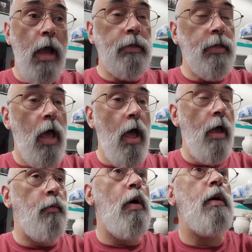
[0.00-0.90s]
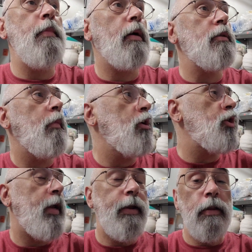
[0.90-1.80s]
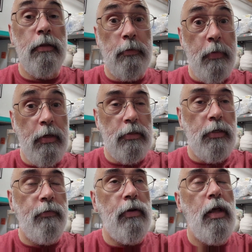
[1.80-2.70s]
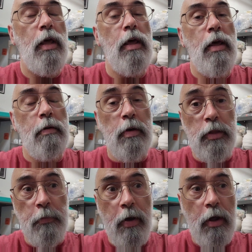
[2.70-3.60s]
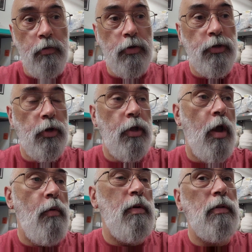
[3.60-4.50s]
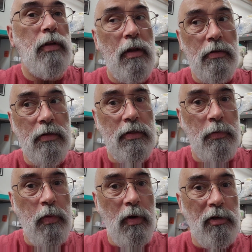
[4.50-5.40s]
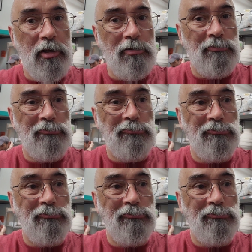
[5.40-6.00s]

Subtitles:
guys, hi, welcome back to my channel. It's me, Steven. I'm at the Pottery studio. I'm a little disappointed.